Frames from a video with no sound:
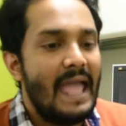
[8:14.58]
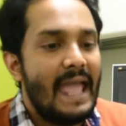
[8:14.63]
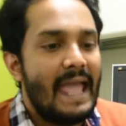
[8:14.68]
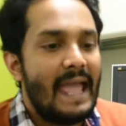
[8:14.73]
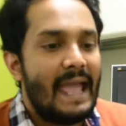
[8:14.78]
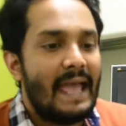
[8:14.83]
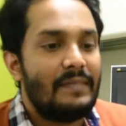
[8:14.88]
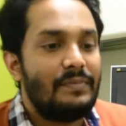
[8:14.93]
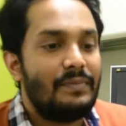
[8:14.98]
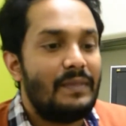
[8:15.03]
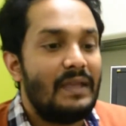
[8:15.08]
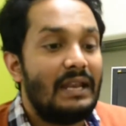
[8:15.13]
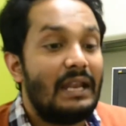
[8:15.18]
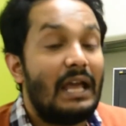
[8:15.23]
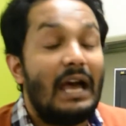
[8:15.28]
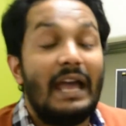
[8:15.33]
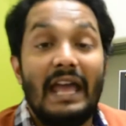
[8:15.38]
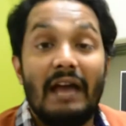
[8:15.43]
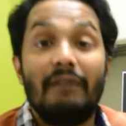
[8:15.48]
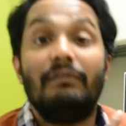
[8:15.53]
and then
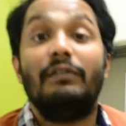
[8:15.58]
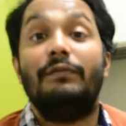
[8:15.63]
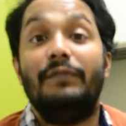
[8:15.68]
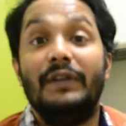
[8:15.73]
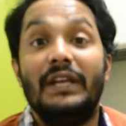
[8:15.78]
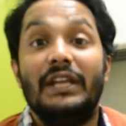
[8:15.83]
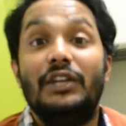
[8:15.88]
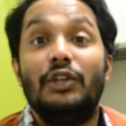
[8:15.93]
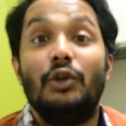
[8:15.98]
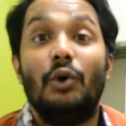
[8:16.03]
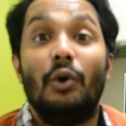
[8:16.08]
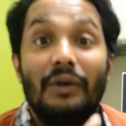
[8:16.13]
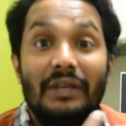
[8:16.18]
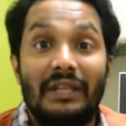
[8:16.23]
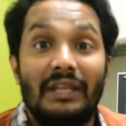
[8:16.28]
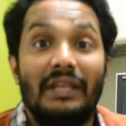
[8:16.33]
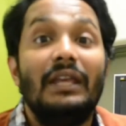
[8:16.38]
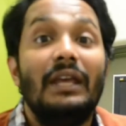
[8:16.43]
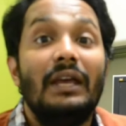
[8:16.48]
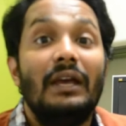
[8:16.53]
I have a video
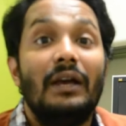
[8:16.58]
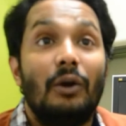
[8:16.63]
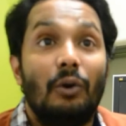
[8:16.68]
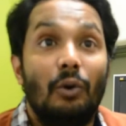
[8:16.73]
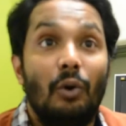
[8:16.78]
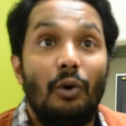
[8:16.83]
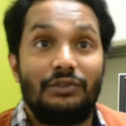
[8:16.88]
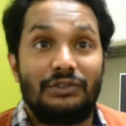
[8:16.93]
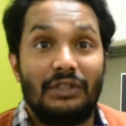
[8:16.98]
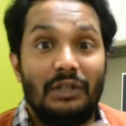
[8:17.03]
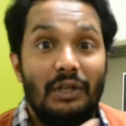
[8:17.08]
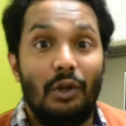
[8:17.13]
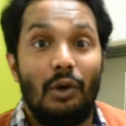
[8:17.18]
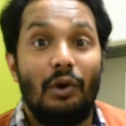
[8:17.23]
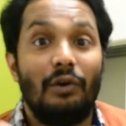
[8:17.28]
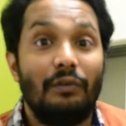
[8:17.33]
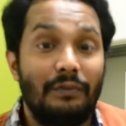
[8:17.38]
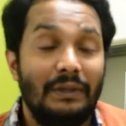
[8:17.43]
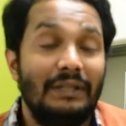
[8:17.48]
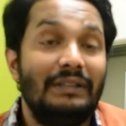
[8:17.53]
key goes
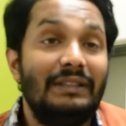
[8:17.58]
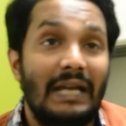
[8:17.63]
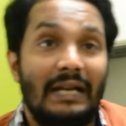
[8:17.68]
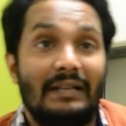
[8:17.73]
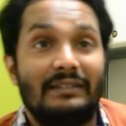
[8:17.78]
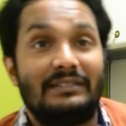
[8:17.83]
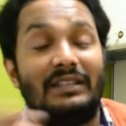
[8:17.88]
along with that.